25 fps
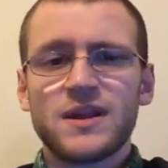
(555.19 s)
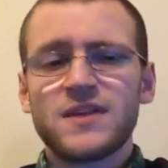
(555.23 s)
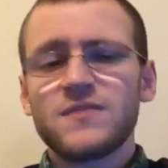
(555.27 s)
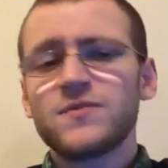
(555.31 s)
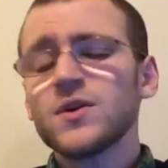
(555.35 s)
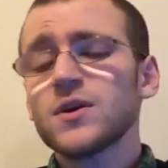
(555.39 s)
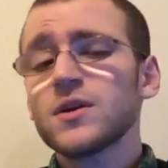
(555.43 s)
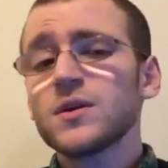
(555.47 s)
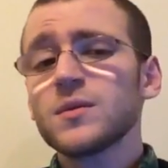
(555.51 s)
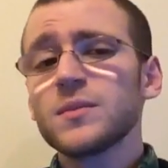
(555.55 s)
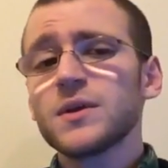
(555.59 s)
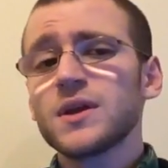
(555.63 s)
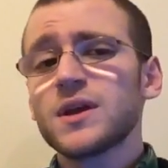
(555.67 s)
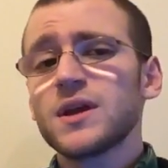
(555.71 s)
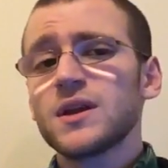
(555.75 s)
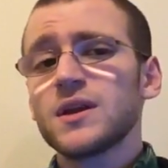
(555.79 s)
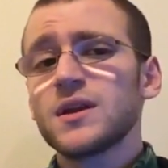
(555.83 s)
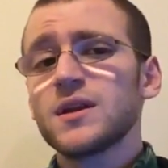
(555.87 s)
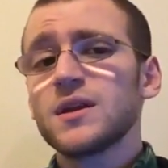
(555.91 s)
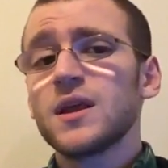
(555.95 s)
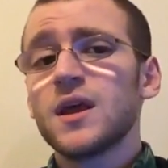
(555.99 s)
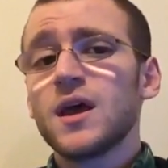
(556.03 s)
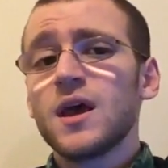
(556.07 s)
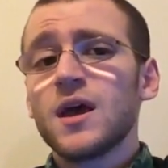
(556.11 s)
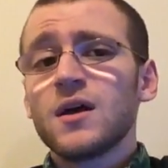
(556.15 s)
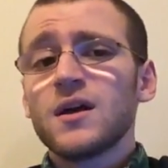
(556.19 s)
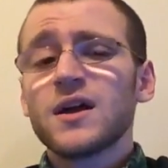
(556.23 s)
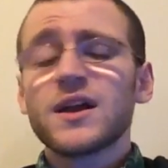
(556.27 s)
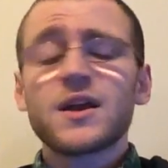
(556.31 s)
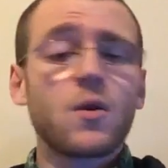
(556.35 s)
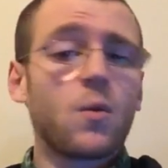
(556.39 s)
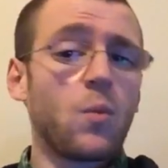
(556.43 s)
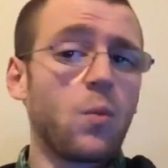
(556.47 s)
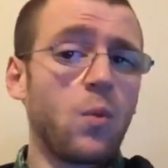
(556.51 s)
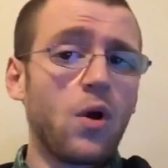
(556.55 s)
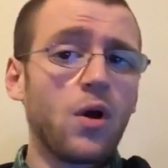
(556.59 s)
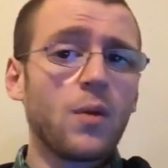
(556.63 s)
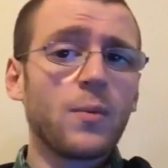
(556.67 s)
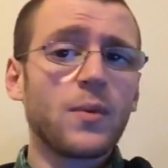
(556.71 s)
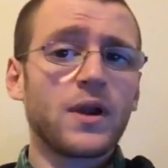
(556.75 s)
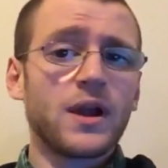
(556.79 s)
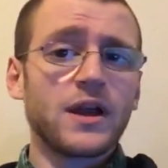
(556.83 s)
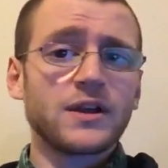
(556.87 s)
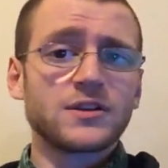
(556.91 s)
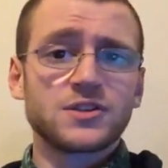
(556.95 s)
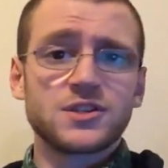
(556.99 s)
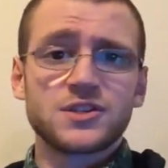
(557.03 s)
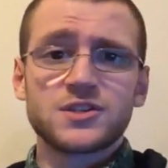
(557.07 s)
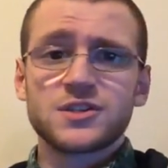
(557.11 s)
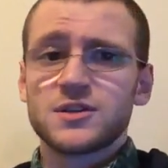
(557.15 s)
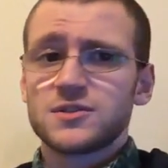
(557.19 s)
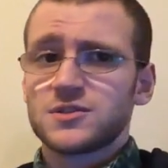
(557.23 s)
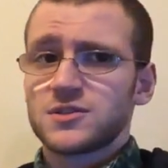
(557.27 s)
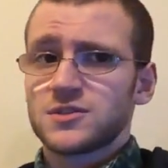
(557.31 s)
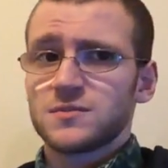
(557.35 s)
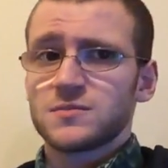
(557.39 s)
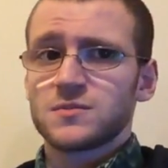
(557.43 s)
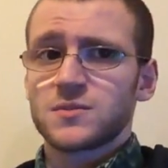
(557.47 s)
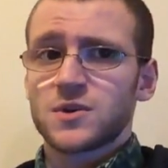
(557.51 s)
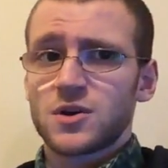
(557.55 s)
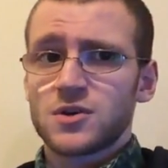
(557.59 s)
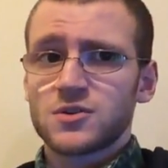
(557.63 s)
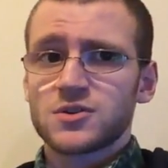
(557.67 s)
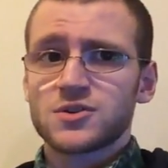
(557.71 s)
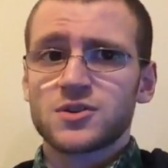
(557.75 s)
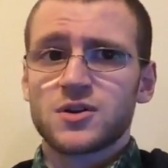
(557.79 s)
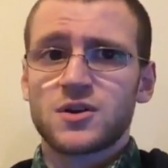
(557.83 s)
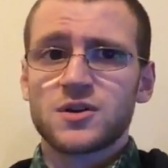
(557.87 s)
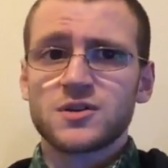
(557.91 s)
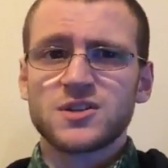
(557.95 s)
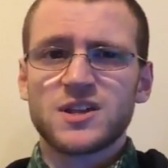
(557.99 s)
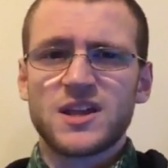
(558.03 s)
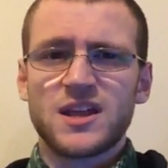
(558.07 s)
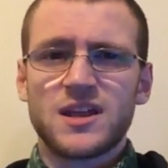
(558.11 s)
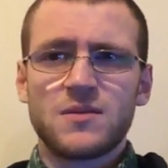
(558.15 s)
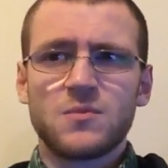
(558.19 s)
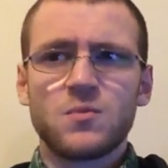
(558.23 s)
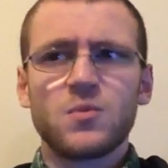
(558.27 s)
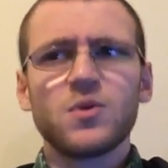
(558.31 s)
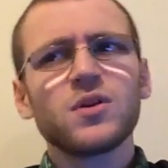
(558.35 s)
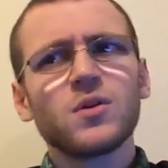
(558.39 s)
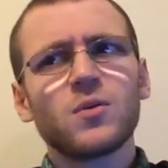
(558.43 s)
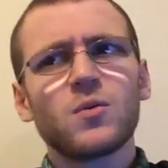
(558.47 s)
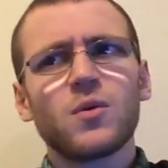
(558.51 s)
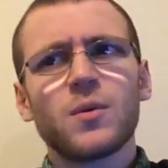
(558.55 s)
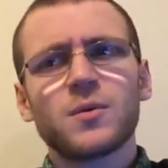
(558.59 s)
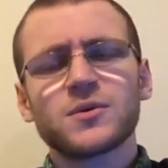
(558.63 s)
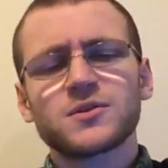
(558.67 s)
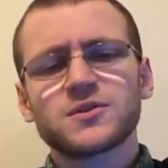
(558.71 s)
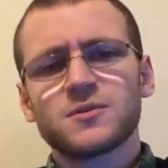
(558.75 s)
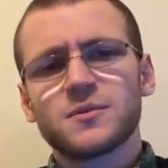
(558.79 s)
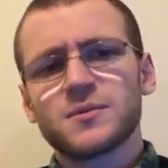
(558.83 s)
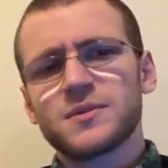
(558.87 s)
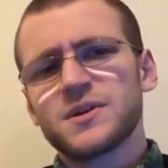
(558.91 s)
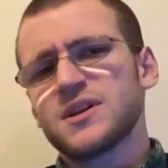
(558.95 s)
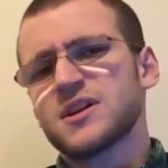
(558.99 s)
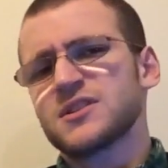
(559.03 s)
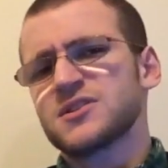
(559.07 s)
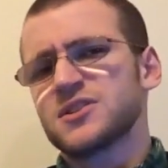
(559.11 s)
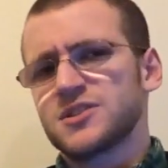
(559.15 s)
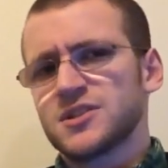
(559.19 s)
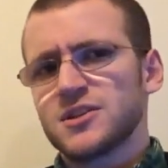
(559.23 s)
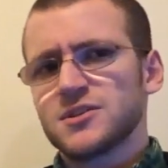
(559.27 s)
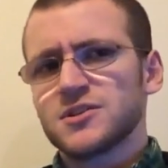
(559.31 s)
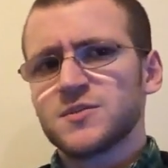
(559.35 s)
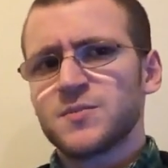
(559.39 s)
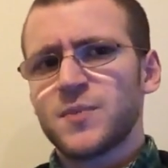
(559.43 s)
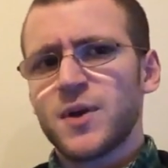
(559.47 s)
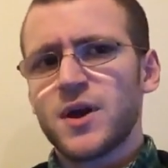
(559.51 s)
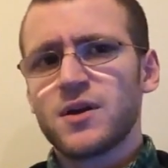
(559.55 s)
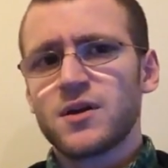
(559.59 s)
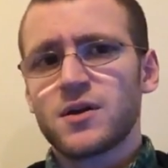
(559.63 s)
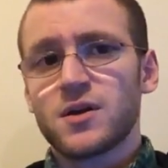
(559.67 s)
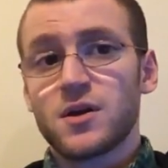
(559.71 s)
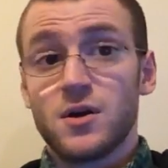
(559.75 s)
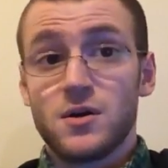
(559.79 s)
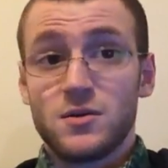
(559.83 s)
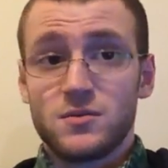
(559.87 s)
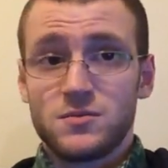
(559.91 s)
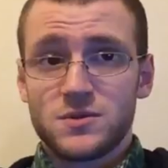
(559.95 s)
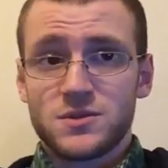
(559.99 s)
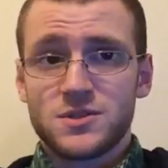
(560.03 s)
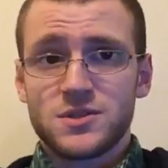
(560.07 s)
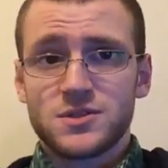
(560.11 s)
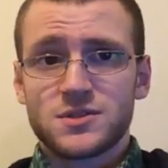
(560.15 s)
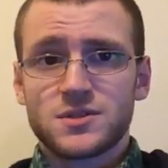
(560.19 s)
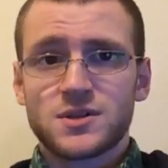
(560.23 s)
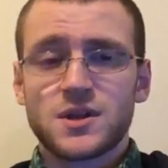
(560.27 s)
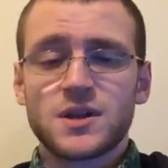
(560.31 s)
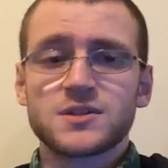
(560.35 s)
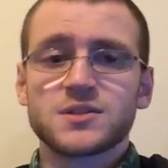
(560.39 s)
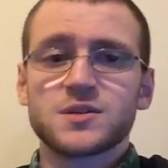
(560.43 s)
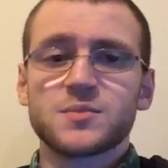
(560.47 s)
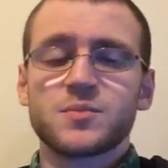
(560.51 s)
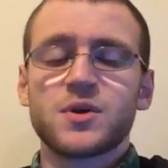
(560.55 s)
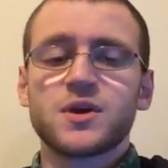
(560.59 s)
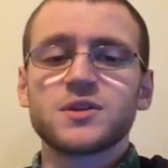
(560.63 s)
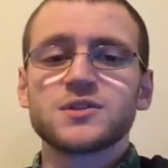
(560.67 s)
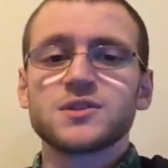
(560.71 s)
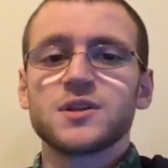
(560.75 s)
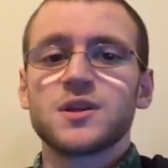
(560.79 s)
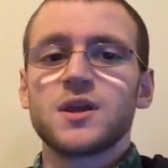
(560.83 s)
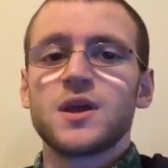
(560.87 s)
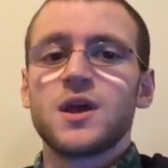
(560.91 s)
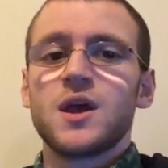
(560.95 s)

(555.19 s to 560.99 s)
If you're going to be getting, like Walmart actually sells some Kershaws, and one of the Walmarts around me actually sells Spyderco, which is kind of surprising.